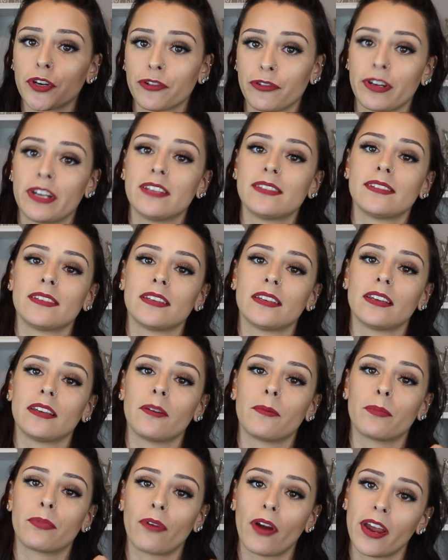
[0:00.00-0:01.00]
crazy
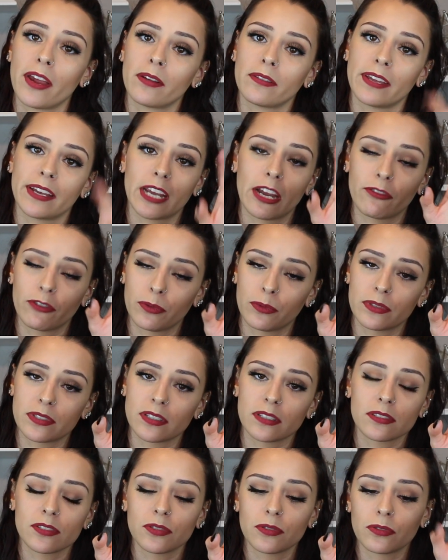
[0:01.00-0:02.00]
bright like everyone's
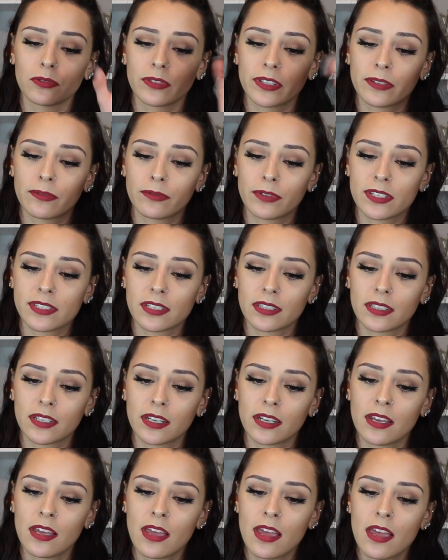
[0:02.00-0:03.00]
into like
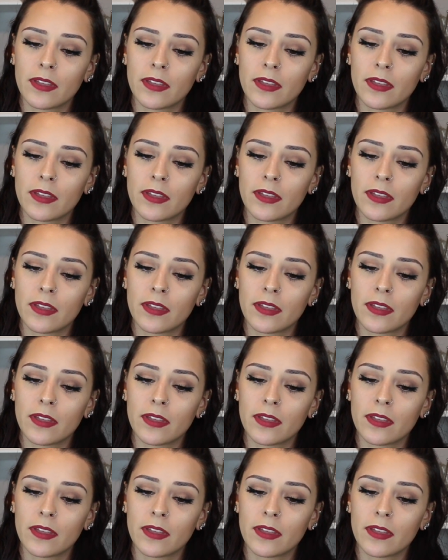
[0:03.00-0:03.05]
recently,